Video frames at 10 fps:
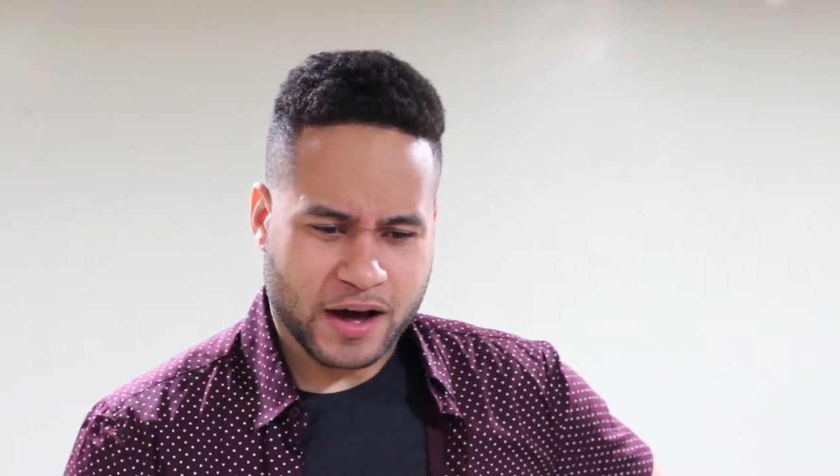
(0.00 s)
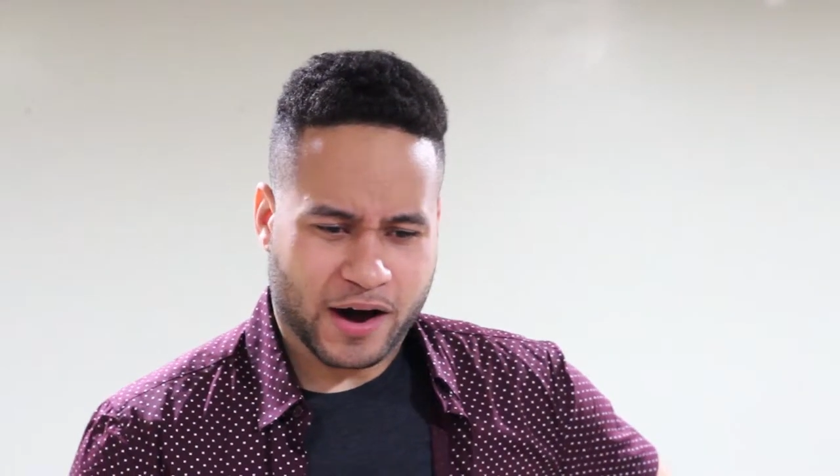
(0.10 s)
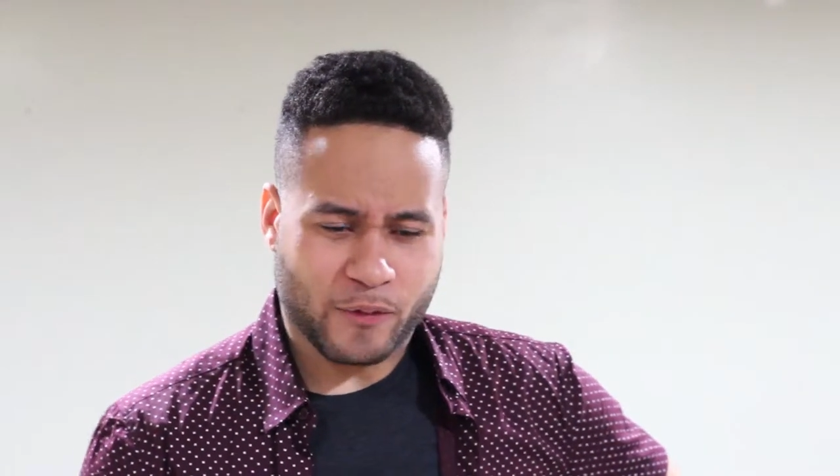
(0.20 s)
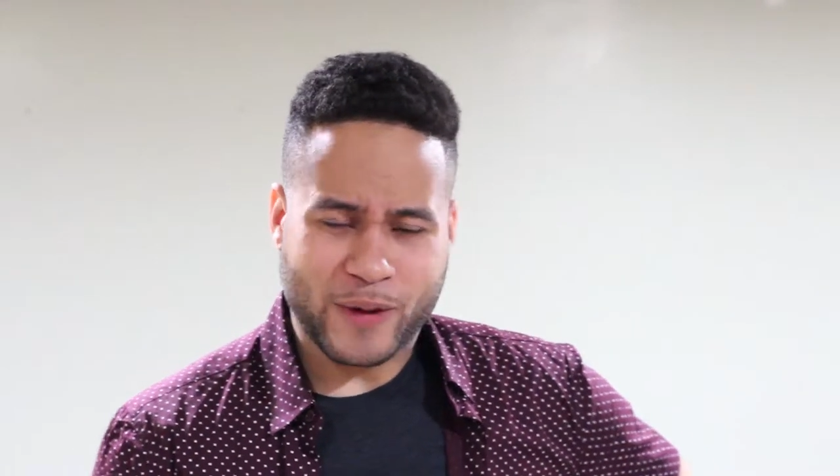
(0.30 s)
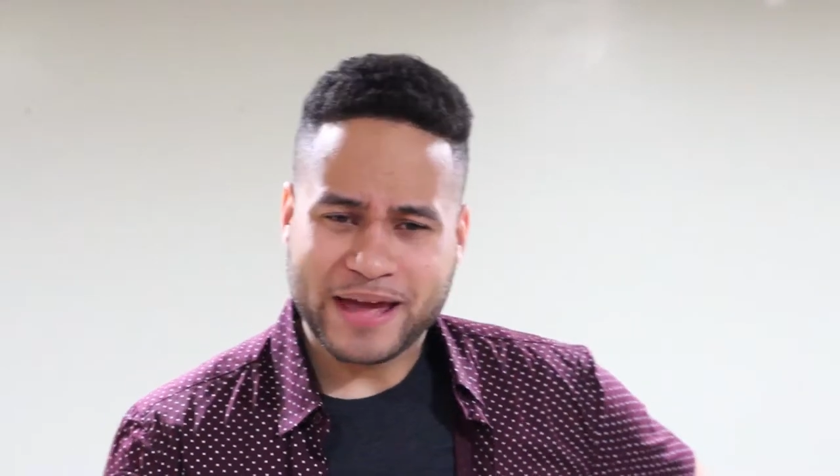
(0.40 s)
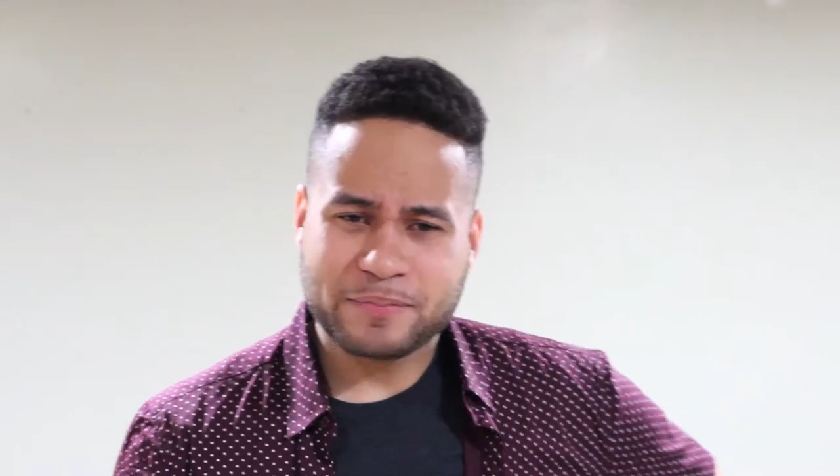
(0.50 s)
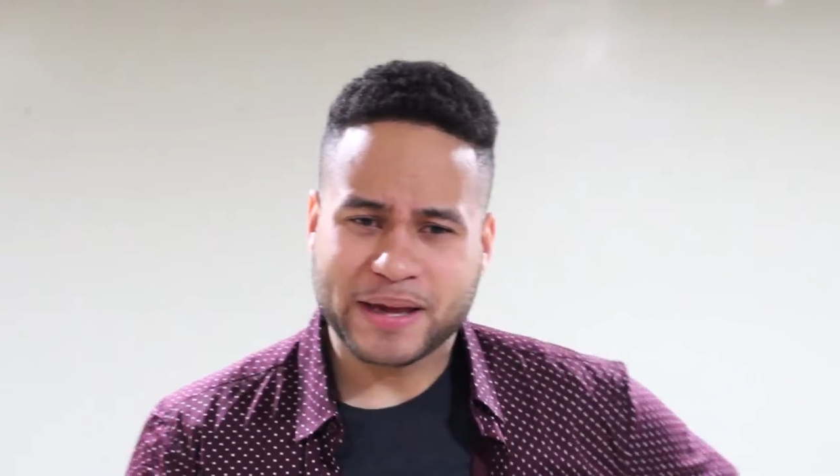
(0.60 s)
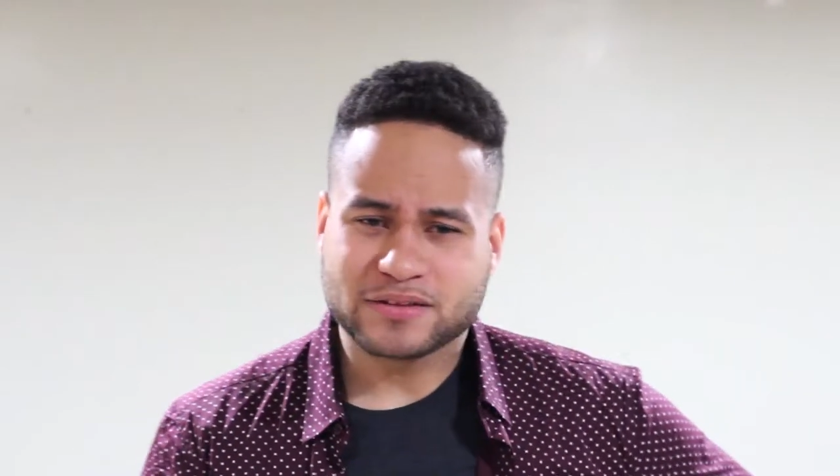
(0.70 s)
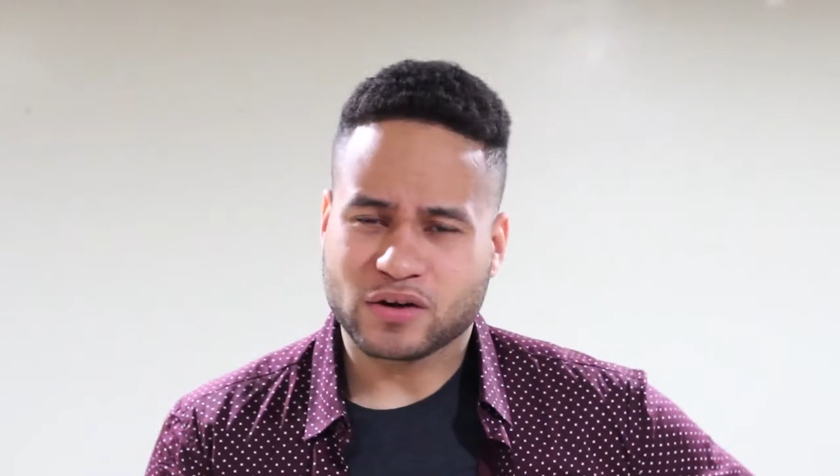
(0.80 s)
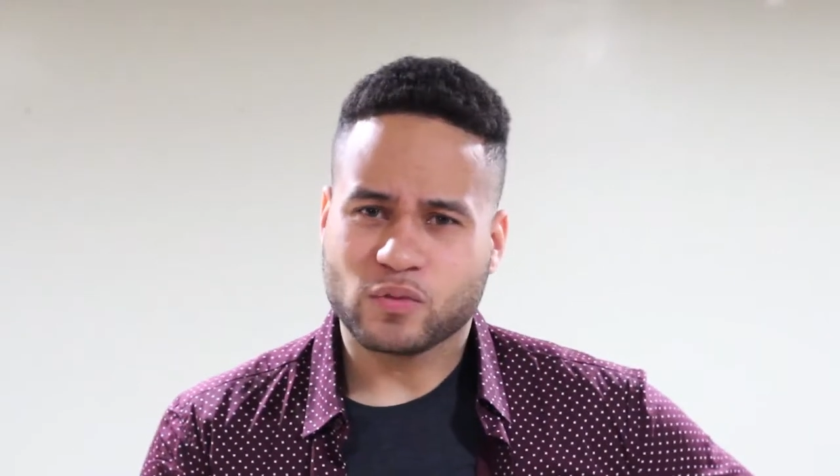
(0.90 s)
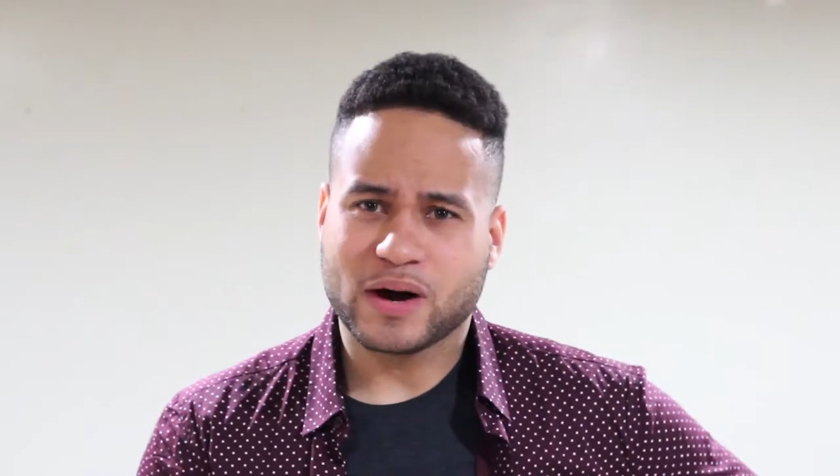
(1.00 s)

away based on